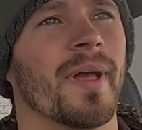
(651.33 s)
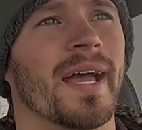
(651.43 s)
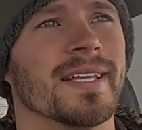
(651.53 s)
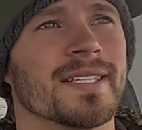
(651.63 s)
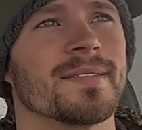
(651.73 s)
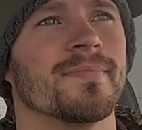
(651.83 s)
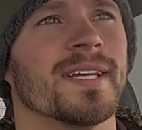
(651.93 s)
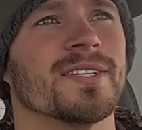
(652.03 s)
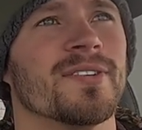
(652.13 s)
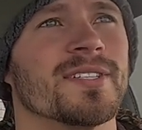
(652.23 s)
as
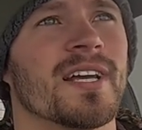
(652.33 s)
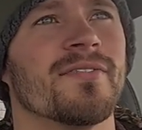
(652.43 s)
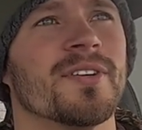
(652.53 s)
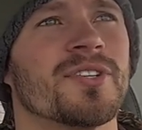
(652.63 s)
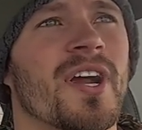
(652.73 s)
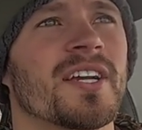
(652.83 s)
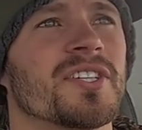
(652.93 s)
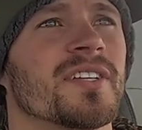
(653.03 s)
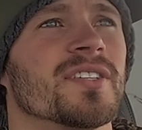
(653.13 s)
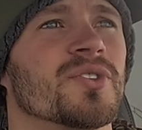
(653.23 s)
it turns off your
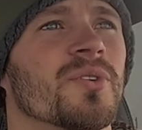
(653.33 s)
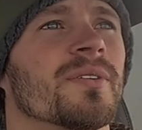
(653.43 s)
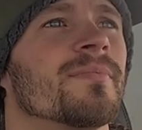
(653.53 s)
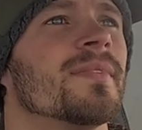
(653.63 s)
traction control.